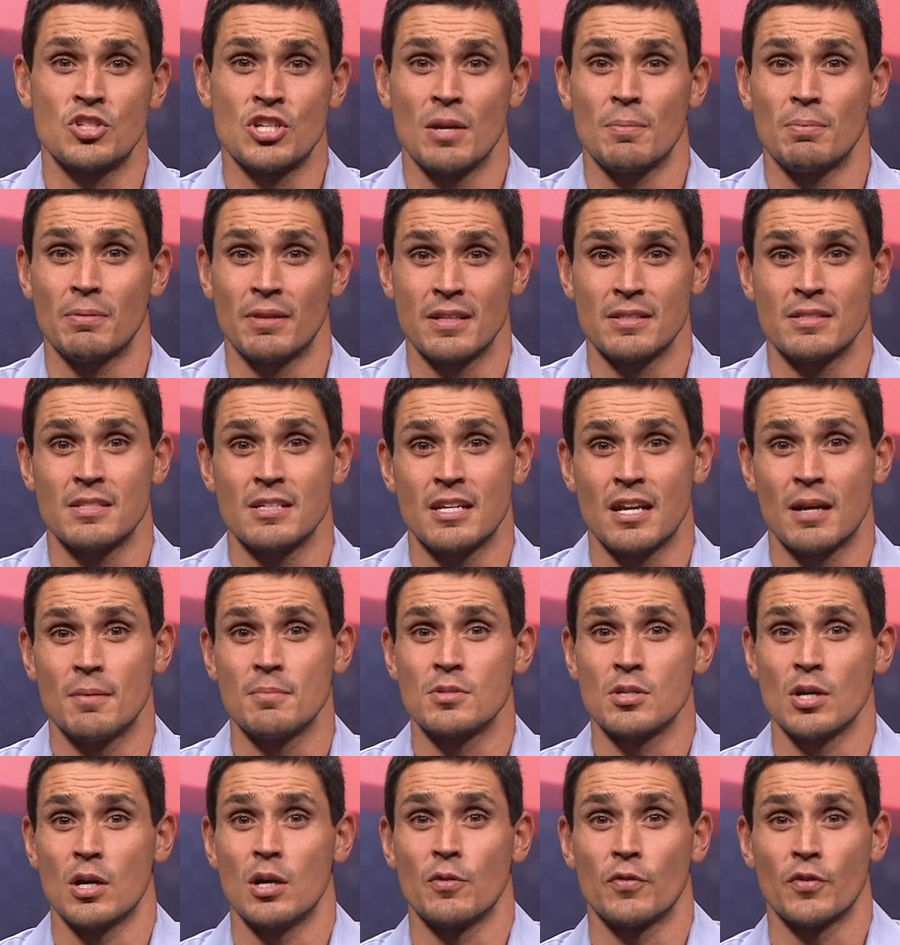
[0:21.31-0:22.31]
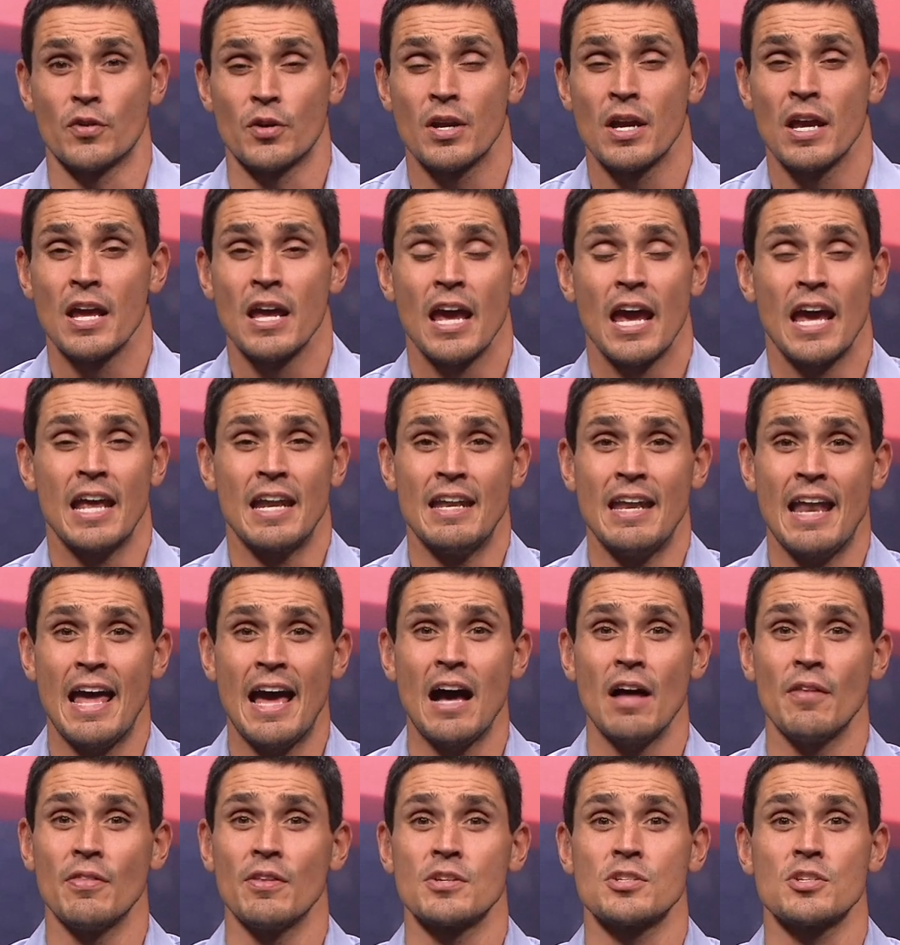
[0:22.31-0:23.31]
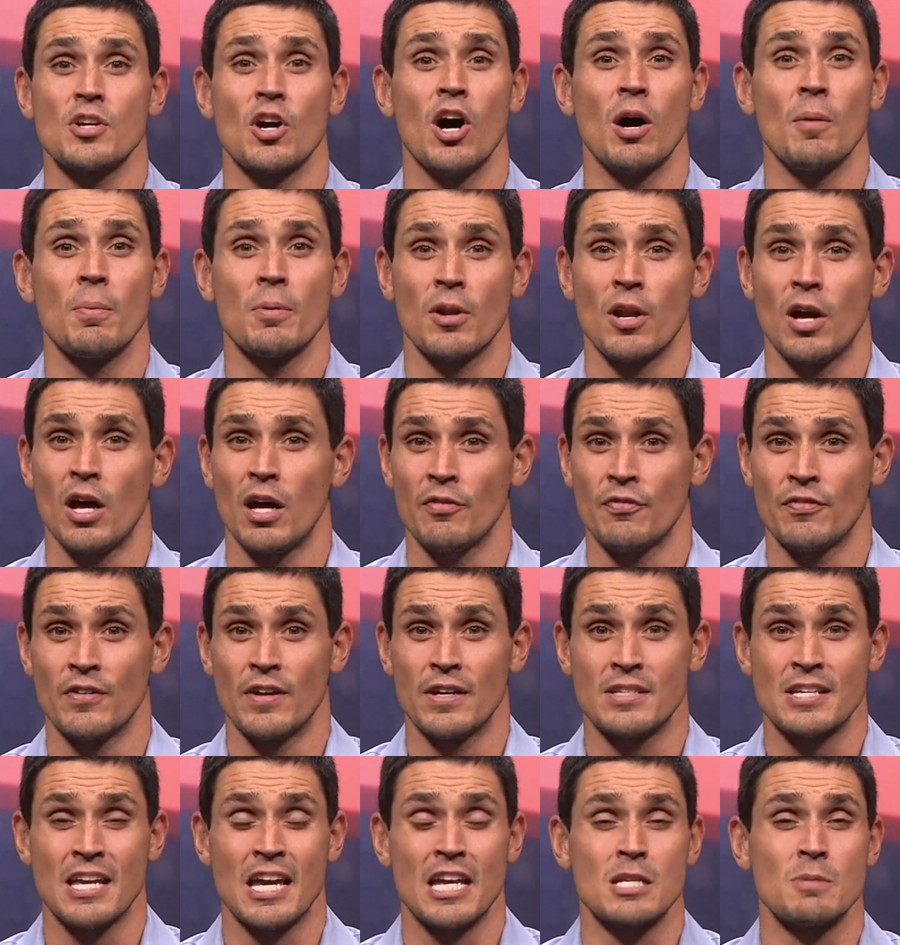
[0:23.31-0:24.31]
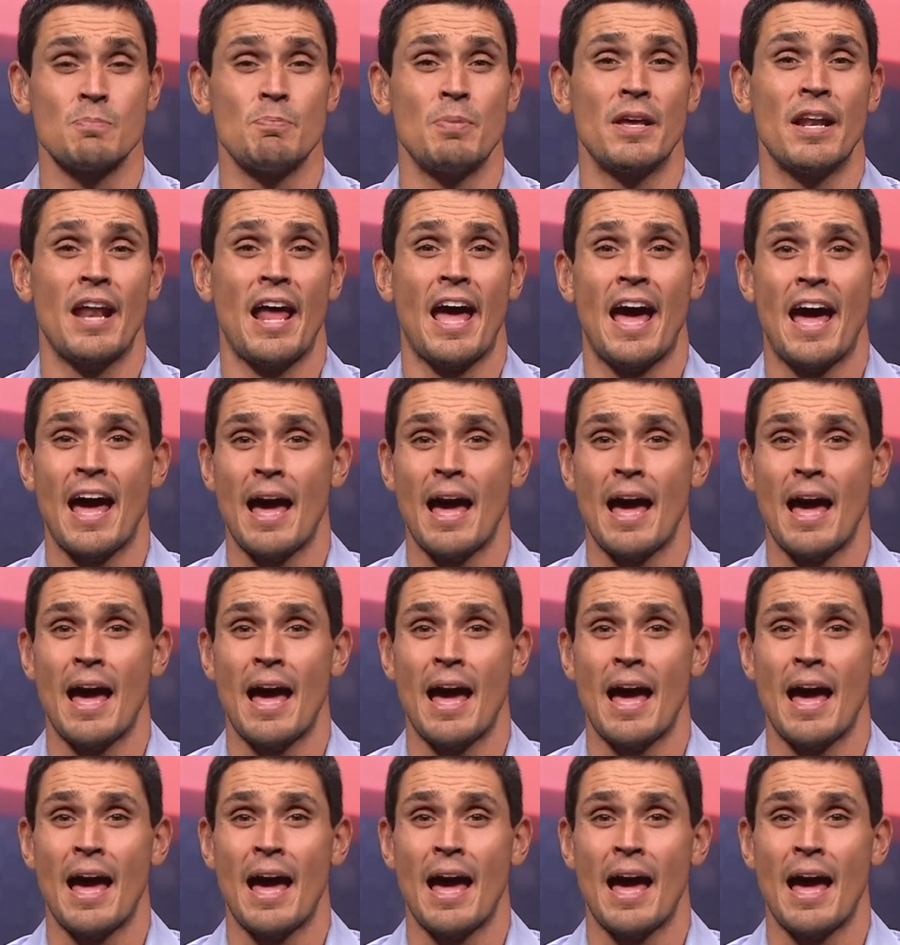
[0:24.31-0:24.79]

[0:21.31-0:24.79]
Chip Lindsey comes over, and now this Auburn offense has been